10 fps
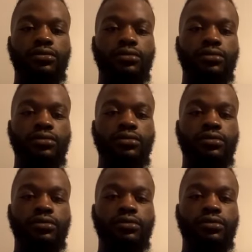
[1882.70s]

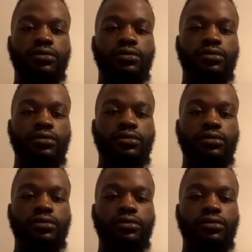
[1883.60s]

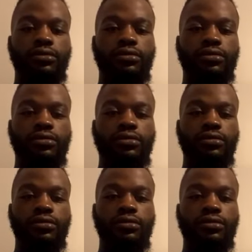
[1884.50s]

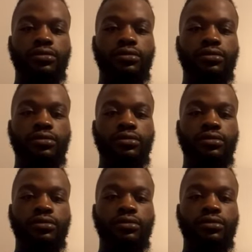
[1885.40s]

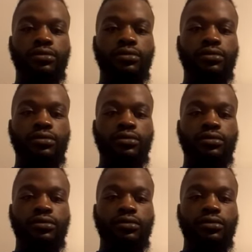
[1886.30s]

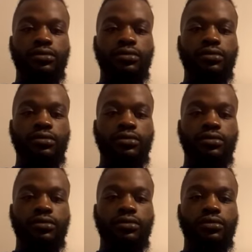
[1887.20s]

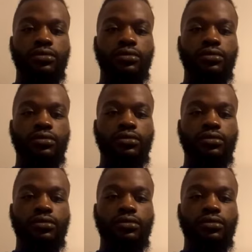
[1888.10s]
This person isn't speaking.